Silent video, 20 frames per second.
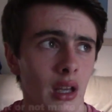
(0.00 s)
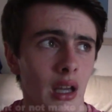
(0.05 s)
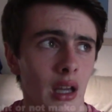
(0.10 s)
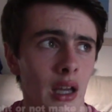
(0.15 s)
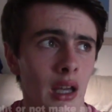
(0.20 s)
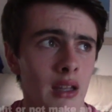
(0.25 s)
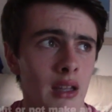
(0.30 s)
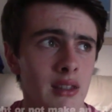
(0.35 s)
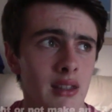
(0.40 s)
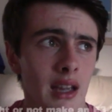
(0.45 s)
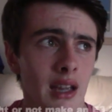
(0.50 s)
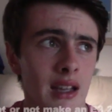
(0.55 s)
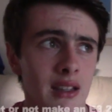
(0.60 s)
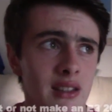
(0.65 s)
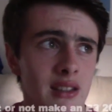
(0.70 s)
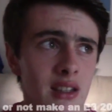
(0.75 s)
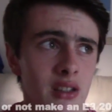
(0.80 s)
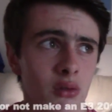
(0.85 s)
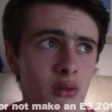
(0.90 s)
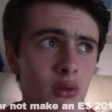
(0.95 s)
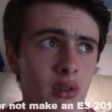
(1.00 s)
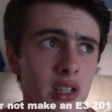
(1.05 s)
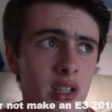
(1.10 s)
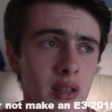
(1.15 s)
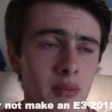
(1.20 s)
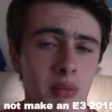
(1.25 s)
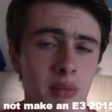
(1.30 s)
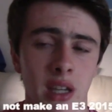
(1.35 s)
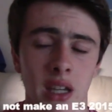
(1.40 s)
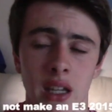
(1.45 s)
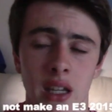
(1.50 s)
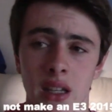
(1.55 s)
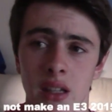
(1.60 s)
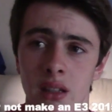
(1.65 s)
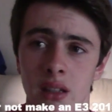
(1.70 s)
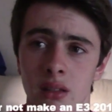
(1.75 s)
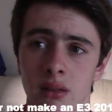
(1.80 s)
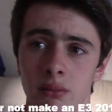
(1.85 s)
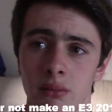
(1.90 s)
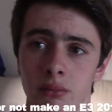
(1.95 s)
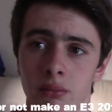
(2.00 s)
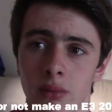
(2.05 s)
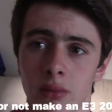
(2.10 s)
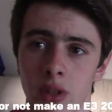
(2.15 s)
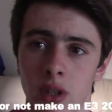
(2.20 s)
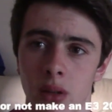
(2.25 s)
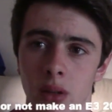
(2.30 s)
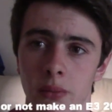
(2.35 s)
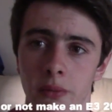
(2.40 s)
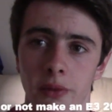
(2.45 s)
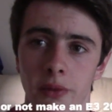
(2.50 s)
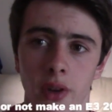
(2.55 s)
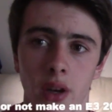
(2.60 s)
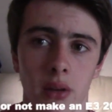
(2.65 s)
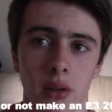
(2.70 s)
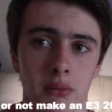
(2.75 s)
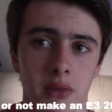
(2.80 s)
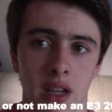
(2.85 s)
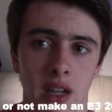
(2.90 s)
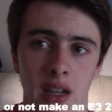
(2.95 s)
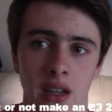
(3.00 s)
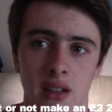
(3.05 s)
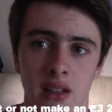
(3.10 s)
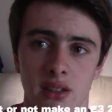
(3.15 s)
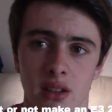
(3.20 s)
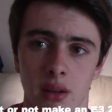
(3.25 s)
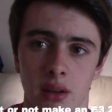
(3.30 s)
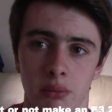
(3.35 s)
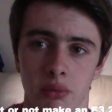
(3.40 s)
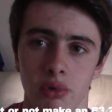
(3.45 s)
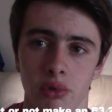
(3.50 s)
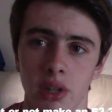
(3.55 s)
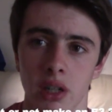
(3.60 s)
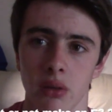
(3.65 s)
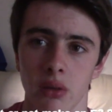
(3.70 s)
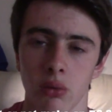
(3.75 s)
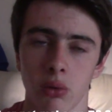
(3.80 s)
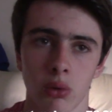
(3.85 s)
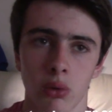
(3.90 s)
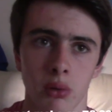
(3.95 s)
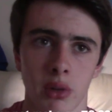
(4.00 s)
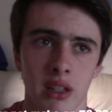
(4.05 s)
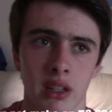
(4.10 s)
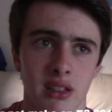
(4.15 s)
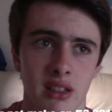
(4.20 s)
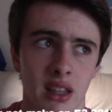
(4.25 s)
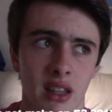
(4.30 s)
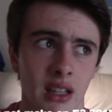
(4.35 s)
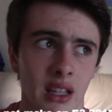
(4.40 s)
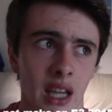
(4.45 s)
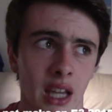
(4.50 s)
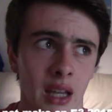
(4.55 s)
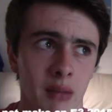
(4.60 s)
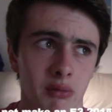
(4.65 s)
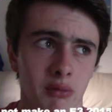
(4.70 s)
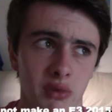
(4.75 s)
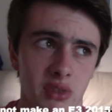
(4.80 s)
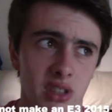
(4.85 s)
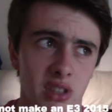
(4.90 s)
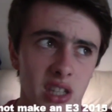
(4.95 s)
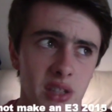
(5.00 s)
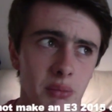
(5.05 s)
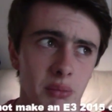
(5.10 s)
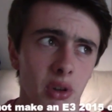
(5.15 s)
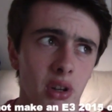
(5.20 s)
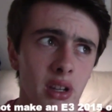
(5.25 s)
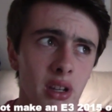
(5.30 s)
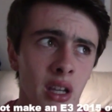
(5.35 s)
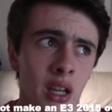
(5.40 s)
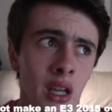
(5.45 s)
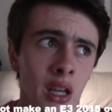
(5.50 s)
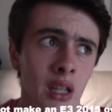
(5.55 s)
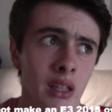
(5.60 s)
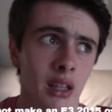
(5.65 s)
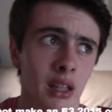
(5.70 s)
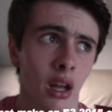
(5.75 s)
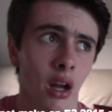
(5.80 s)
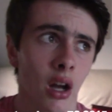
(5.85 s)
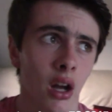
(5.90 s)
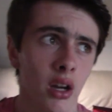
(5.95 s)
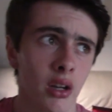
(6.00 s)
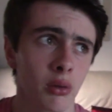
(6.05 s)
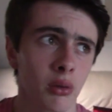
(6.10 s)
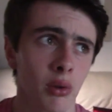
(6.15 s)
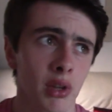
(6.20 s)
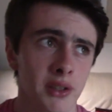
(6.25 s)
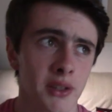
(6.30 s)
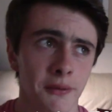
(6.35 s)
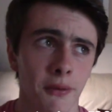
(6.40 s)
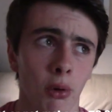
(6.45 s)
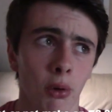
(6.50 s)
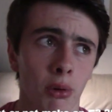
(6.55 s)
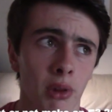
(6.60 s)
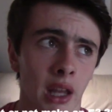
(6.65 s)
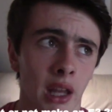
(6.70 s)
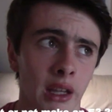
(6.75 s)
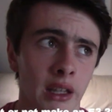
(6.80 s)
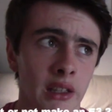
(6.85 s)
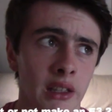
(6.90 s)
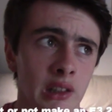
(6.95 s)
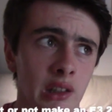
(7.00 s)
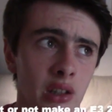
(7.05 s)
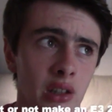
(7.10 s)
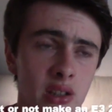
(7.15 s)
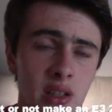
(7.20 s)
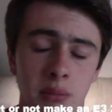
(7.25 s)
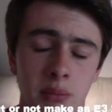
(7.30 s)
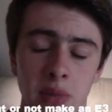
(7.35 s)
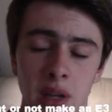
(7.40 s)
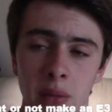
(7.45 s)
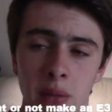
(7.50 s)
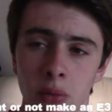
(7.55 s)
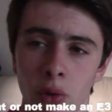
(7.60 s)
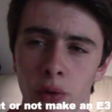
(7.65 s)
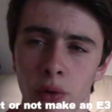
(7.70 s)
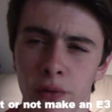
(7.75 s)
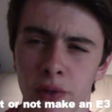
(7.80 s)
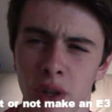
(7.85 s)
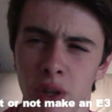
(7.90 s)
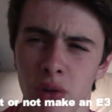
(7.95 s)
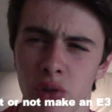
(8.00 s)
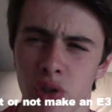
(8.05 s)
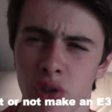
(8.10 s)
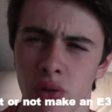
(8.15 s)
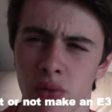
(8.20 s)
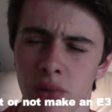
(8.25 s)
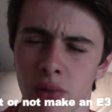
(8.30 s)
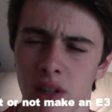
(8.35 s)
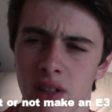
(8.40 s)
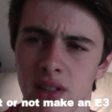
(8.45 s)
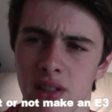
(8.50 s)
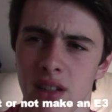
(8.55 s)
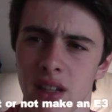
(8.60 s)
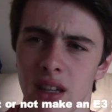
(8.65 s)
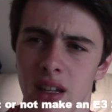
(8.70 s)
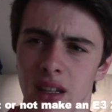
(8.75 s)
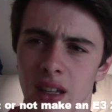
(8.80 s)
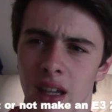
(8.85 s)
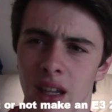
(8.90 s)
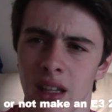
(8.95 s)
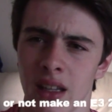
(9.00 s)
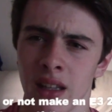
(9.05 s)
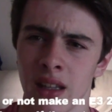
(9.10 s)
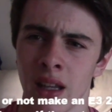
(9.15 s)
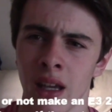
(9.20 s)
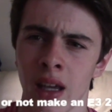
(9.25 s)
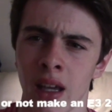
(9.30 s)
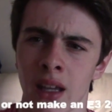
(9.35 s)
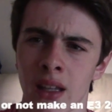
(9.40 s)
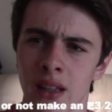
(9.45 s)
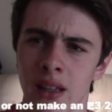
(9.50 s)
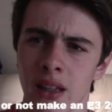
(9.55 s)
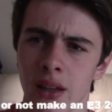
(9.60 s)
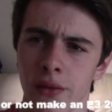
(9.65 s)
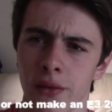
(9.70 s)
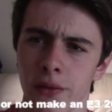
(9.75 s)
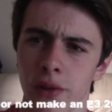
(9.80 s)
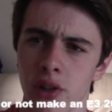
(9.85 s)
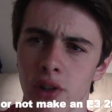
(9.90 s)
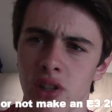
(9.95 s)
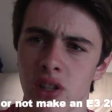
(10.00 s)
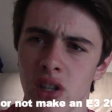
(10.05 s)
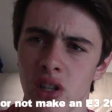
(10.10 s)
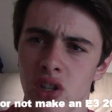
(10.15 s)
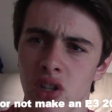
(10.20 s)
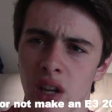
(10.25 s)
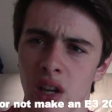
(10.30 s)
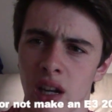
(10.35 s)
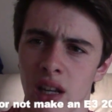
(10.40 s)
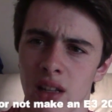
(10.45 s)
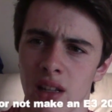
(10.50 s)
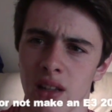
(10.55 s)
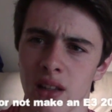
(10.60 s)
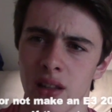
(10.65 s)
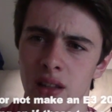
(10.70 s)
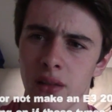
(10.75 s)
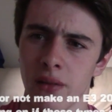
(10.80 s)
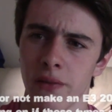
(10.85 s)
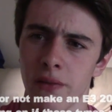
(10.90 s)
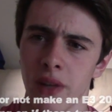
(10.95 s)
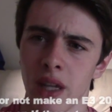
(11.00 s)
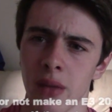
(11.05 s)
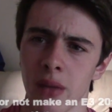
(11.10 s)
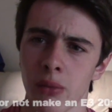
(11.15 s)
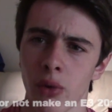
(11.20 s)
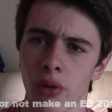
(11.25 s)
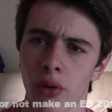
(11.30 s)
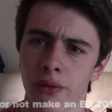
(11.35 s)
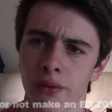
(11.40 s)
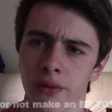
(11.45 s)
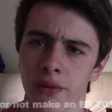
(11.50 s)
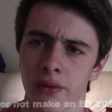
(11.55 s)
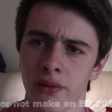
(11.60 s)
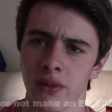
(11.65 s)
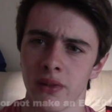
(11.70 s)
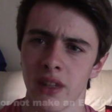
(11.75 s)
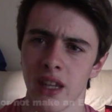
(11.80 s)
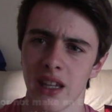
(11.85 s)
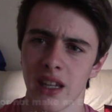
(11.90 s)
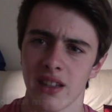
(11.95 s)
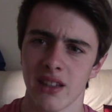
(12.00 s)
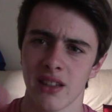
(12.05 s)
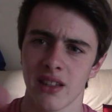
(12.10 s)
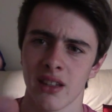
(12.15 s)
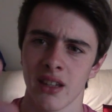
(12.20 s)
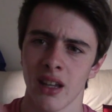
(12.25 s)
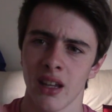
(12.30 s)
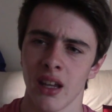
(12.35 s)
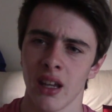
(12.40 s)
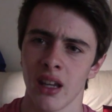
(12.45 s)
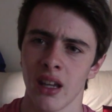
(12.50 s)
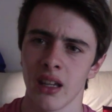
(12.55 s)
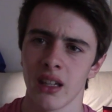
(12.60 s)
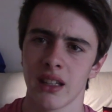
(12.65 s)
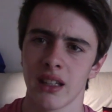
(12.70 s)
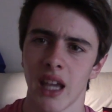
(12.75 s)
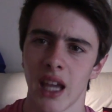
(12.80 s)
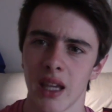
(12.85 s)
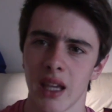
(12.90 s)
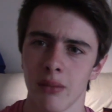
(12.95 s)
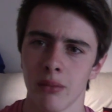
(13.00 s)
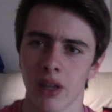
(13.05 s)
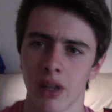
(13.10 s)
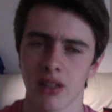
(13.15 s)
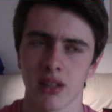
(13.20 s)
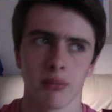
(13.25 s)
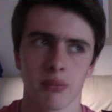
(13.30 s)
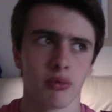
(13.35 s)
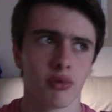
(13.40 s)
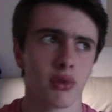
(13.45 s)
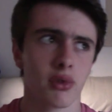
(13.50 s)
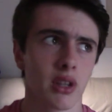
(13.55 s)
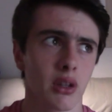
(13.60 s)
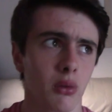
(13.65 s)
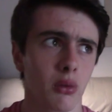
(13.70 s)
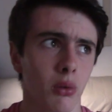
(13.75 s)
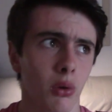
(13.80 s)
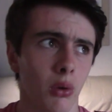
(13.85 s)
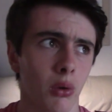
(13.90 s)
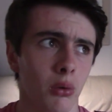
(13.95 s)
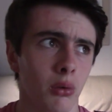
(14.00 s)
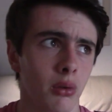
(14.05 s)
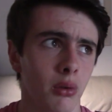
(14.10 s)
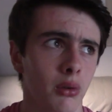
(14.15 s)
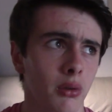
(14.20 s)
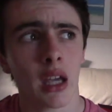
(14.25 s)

And as it's already been confirmed as a prequel into the game, despite that I always thought that it looked a bit more futuristic in the footage and the theme of this game as a prequel.